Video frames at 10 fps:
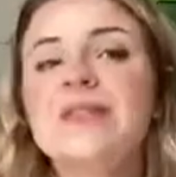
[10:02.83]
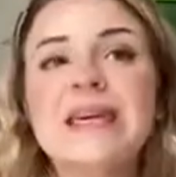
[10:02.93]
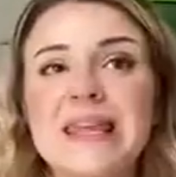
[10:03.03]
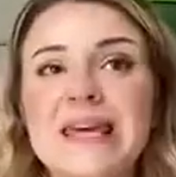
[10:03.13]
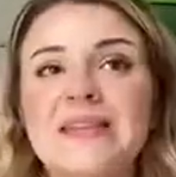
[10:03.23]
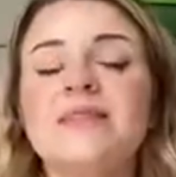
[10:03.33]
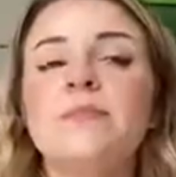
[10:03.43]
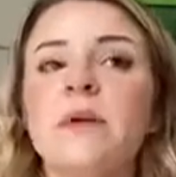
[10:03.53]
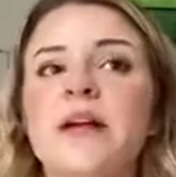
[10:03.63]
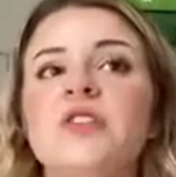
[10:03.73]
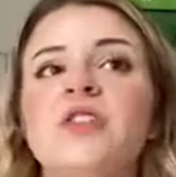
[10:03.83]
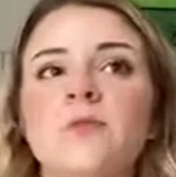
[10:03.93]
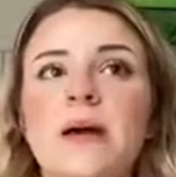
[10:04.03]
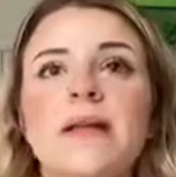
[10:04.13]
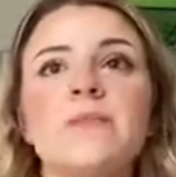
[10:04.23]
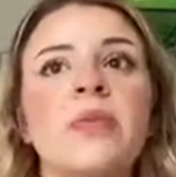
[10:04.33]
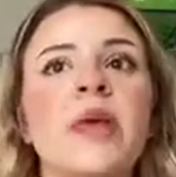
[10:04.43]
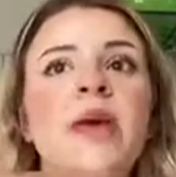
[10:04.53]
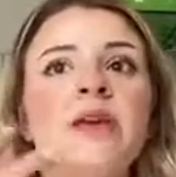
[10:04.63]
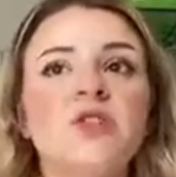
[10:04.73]
to this. But she
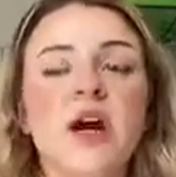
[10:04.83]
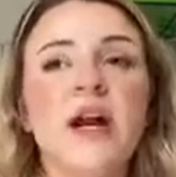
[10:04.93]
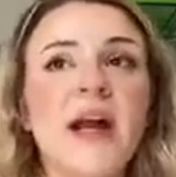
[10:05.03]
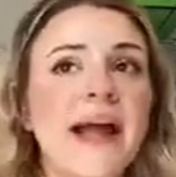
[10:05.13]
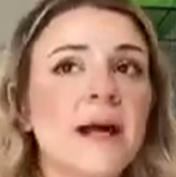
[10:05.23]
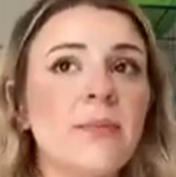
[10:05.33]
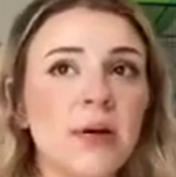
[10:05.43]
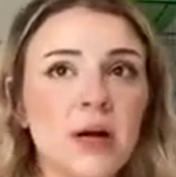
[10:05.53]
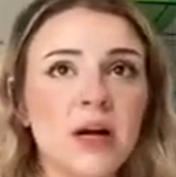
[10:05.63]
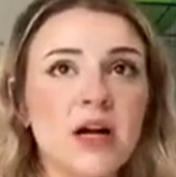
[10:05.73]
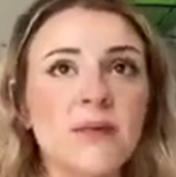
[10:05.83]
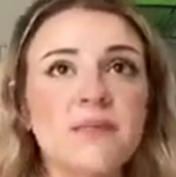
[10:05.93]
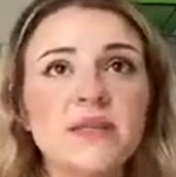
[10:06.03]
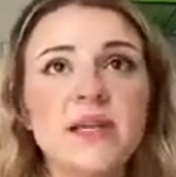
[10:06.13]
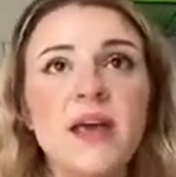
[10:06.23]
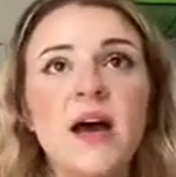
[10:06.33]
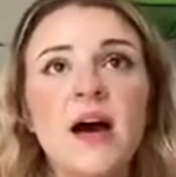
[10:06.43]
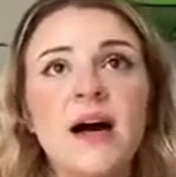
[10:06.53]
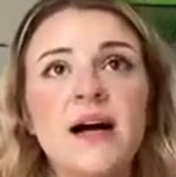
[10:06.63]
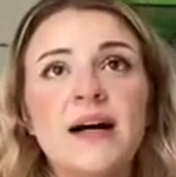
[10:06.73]
got her hair permed,
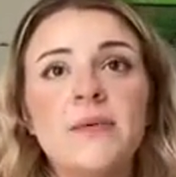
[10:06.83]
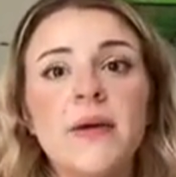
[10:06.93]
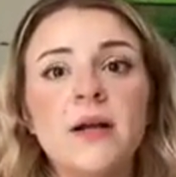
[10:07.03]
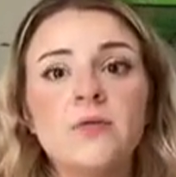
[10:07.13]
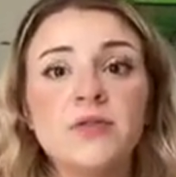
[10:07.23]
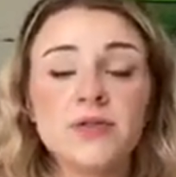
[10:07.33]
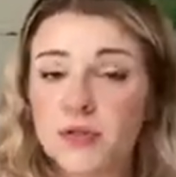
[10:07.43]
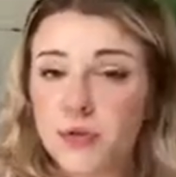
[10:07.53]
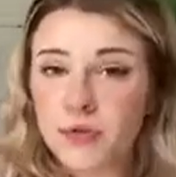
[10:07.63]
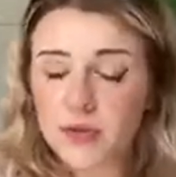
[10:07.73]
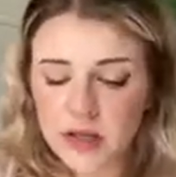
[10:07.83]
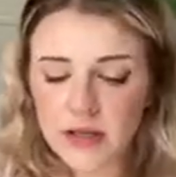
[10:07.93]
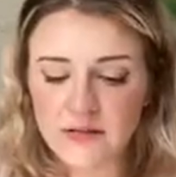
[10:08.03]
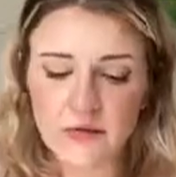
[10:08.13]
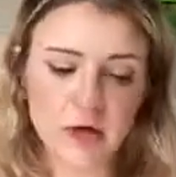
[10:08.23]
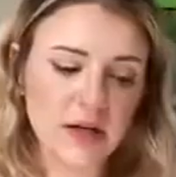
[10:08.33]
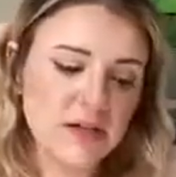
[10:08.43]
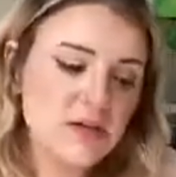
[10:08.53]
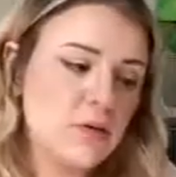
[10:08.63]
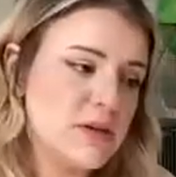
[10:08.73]
and it was too curly for her.
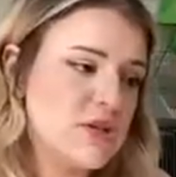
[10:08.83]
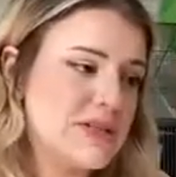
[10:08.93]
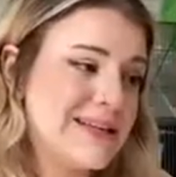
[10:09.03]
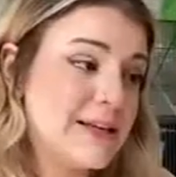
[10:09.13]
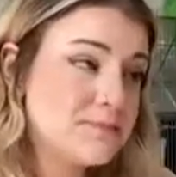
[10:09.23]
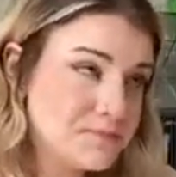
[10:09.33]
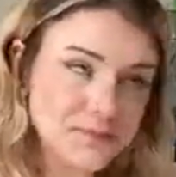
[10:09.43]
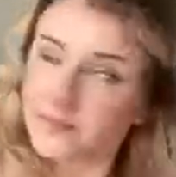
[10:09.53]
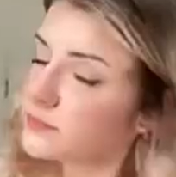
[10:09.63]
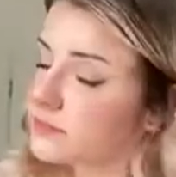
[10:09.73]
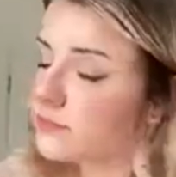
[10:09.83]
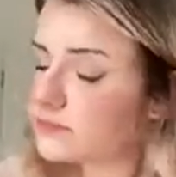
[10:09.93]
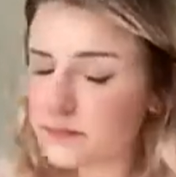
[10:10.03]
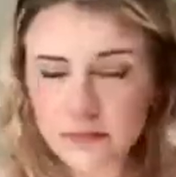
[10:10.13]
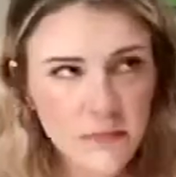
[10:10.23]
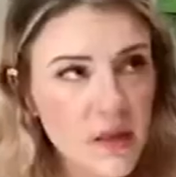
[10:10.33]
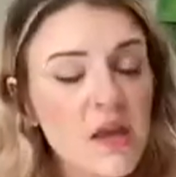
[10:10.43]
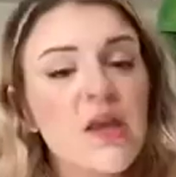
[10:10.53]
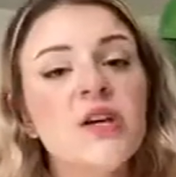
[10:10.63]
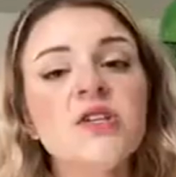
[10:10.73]
So what she did,
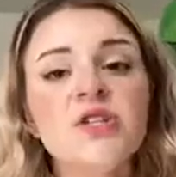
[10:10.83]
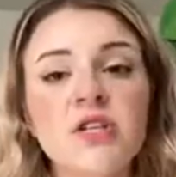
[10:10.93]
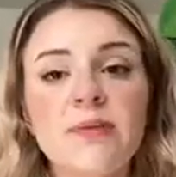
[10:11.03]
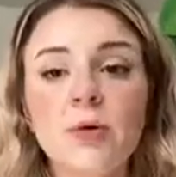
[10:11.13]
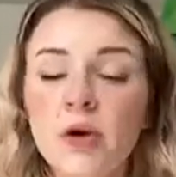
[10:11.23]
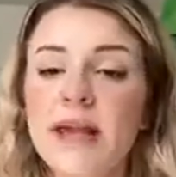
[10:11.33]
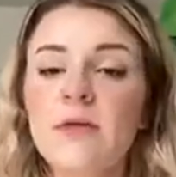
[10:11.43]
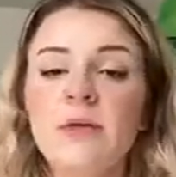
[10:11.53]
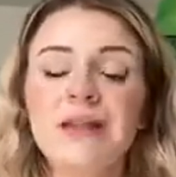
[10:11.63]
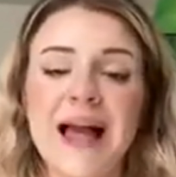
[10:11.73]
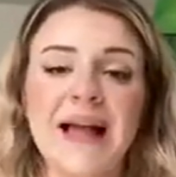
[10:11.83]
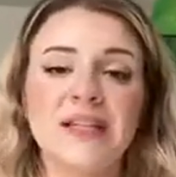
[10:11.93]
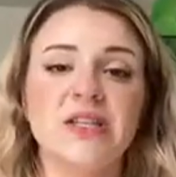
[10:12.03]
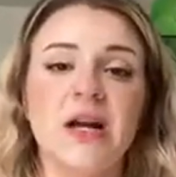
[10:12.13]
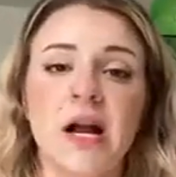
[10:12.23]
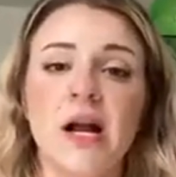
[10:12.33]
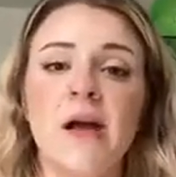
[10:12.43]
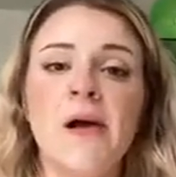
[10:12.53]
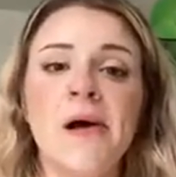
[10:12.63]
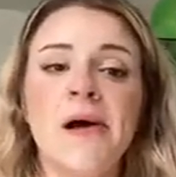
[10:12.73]
she put a relaxer
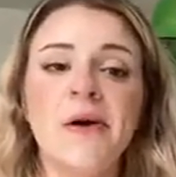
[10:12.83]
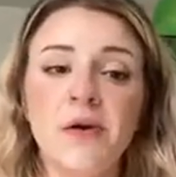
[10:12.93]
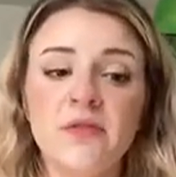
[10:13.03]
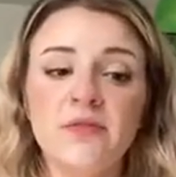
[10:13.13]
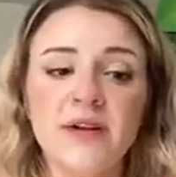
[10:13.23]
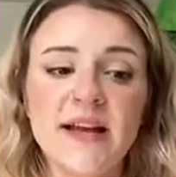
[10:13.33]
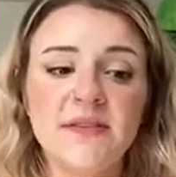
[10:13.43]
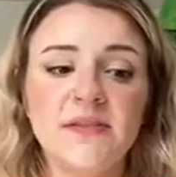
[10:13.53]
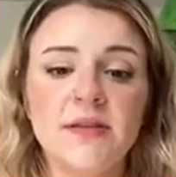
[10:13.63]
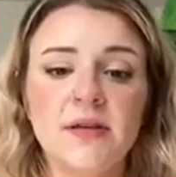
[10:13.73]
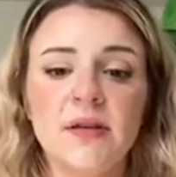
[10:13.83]
over it,